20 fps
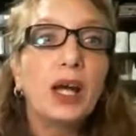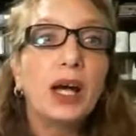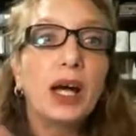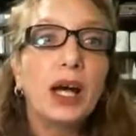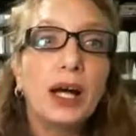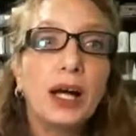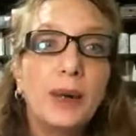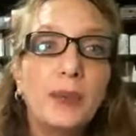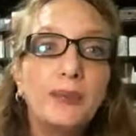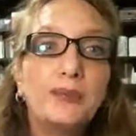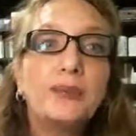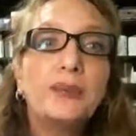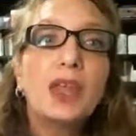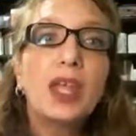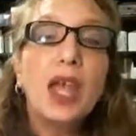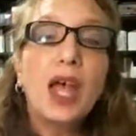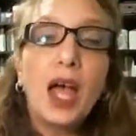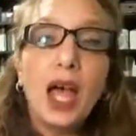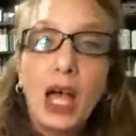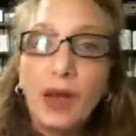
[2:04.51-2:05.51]
I
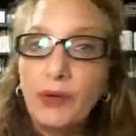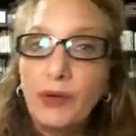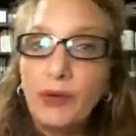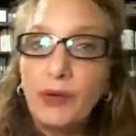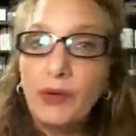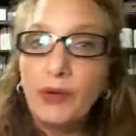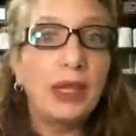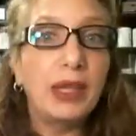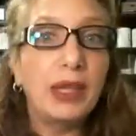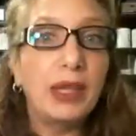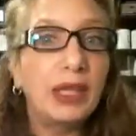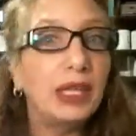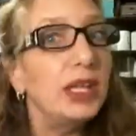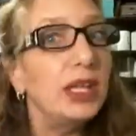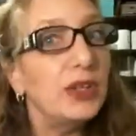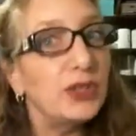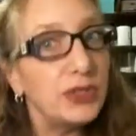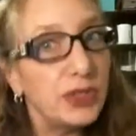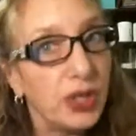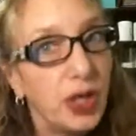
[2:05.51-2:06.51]
remember
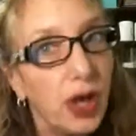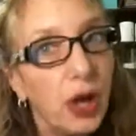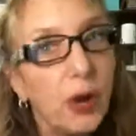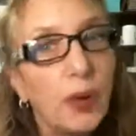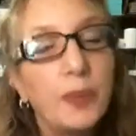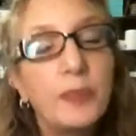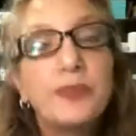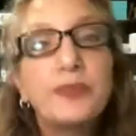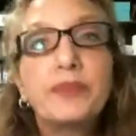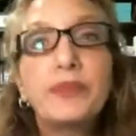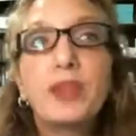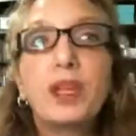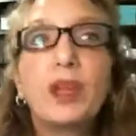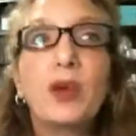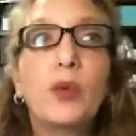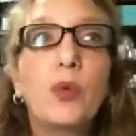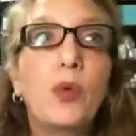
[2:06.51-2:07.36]
many years ago